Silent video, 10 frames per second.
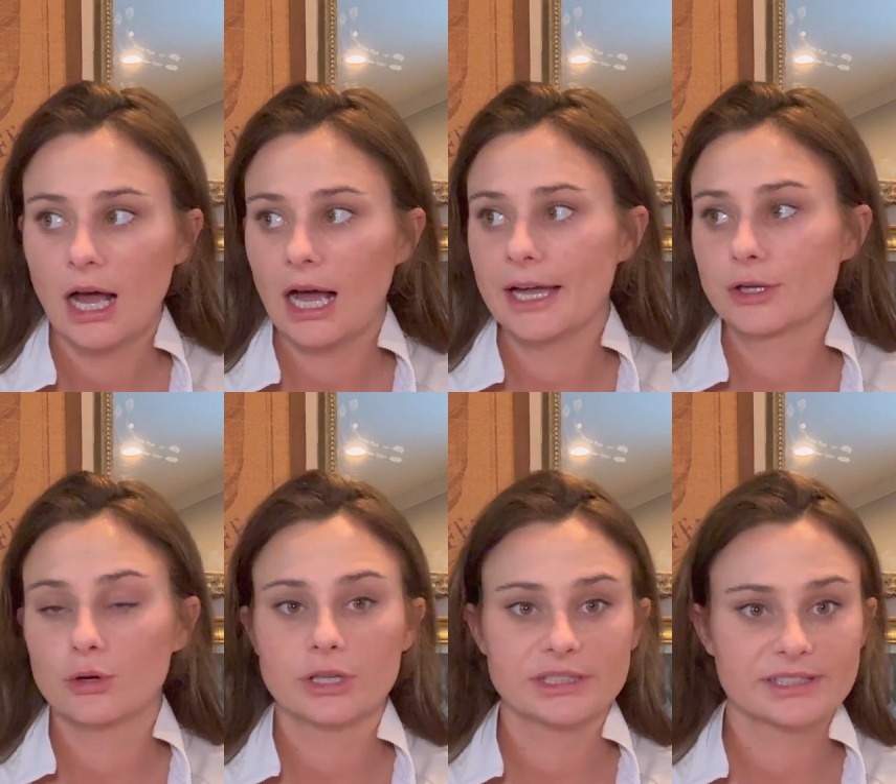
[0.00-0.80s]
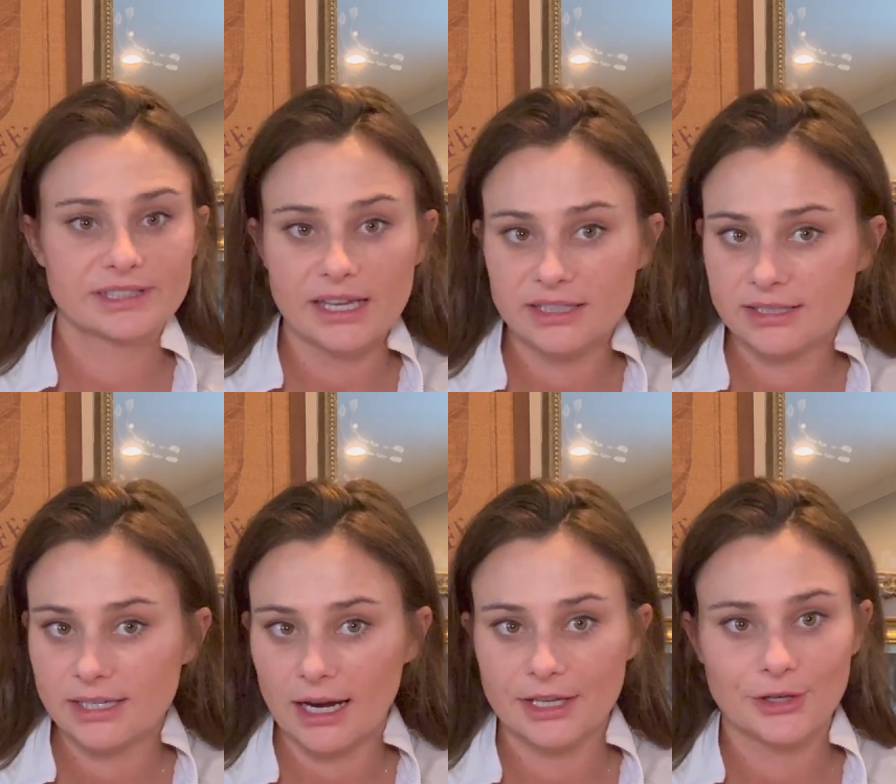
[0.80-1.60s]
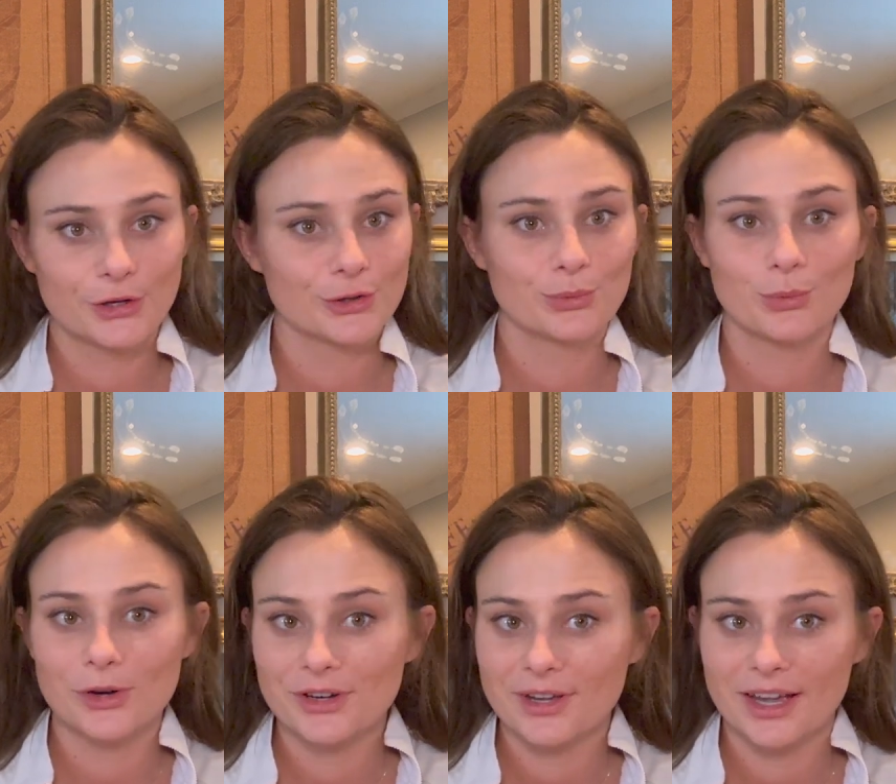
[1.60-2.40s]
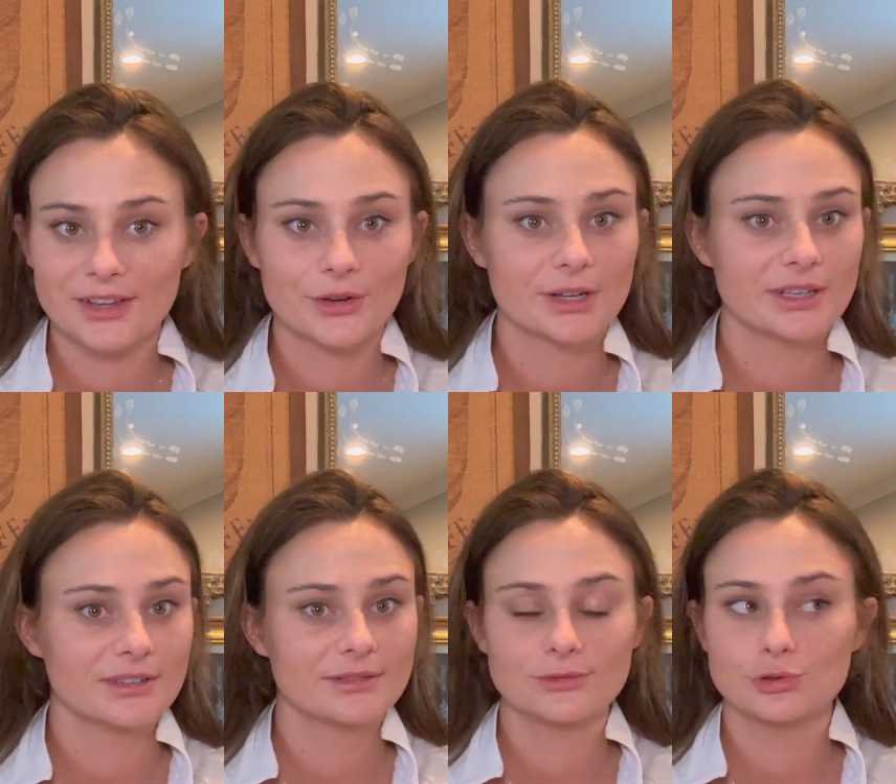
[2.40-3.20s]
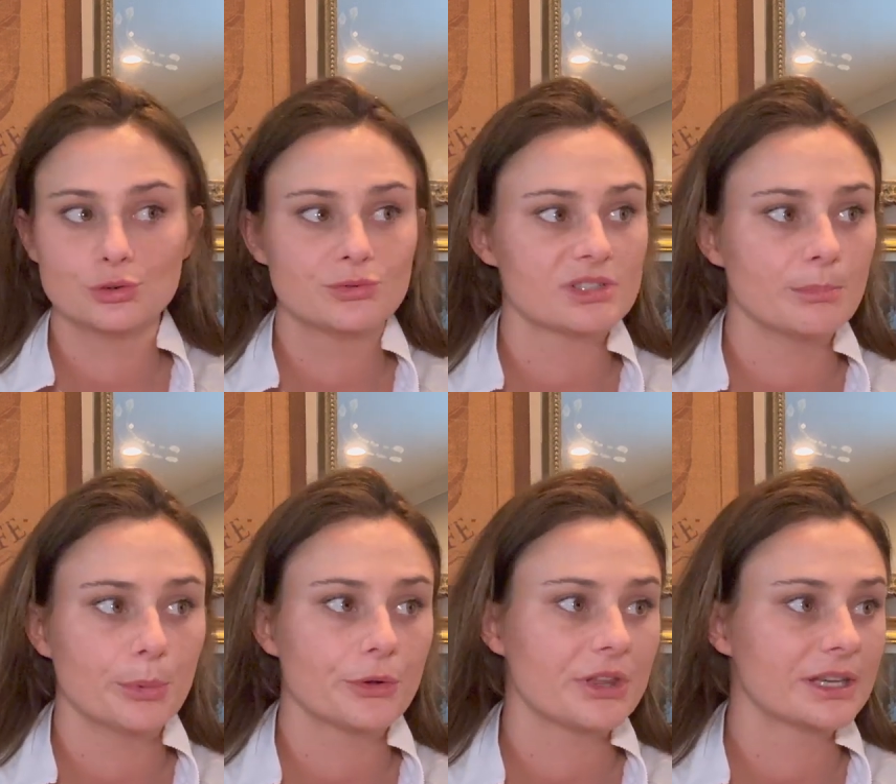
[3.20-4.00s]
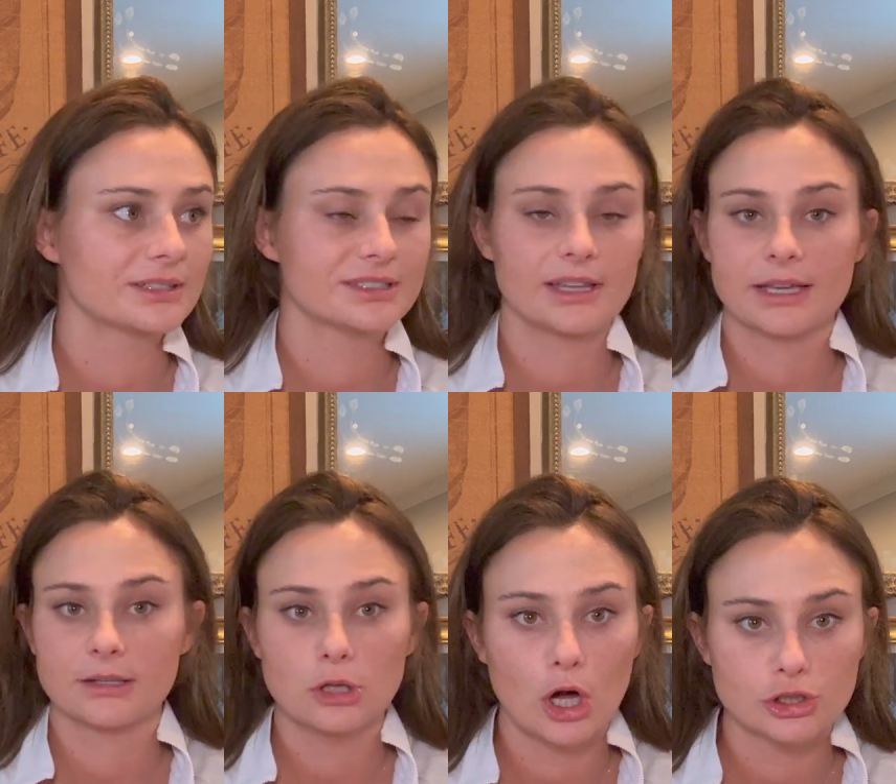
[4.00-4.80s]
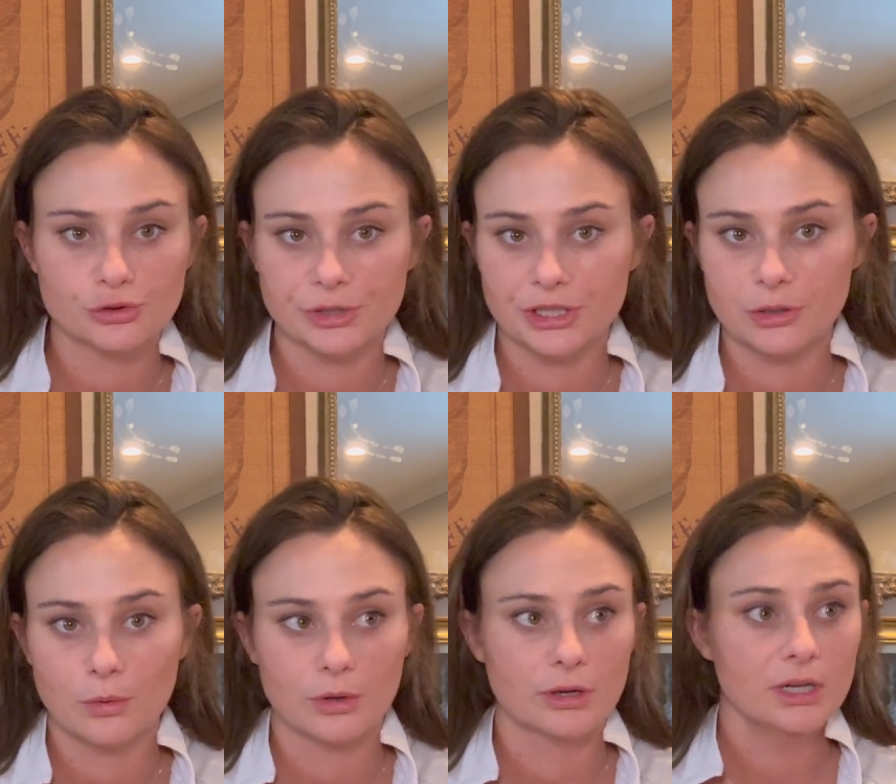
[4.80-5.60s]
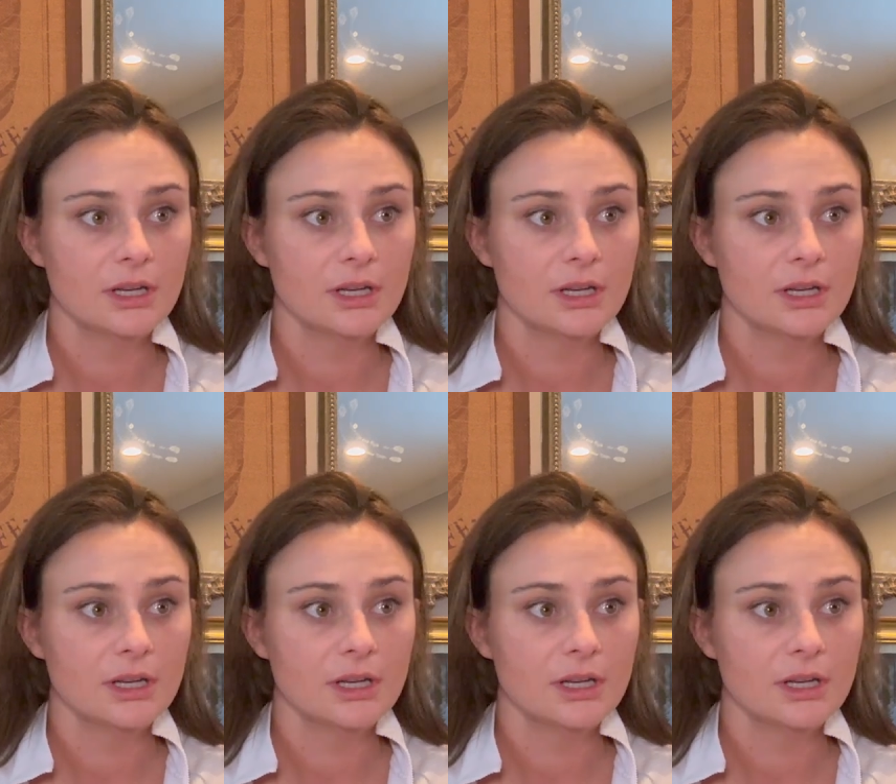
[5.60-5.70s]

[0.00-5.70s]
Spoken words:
I couldn't sit, I couldn't work, I couldn't do simple things like laundry or